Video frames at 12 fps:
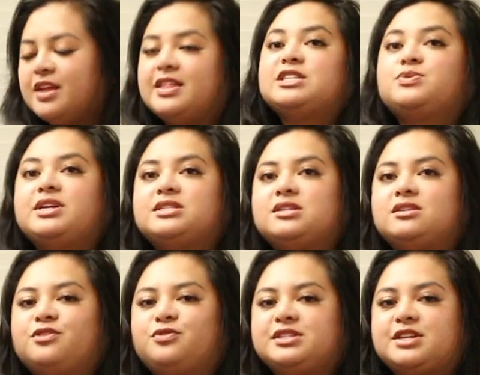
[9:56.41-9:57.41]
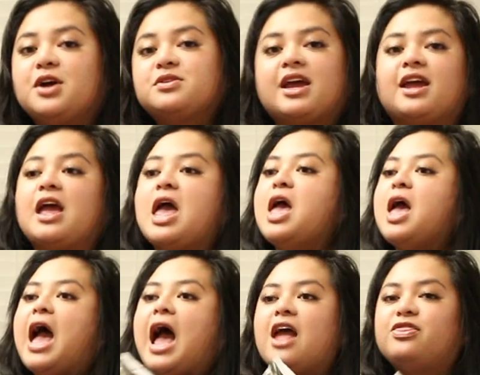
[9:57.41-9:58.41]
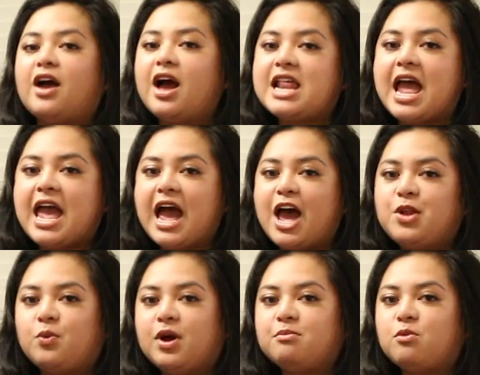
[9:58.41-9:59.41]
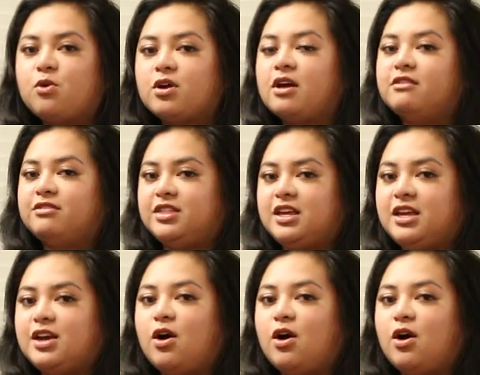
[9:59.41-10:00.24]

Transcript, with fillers: That's why it's still in the freezer. Okay. I thought I had one more of the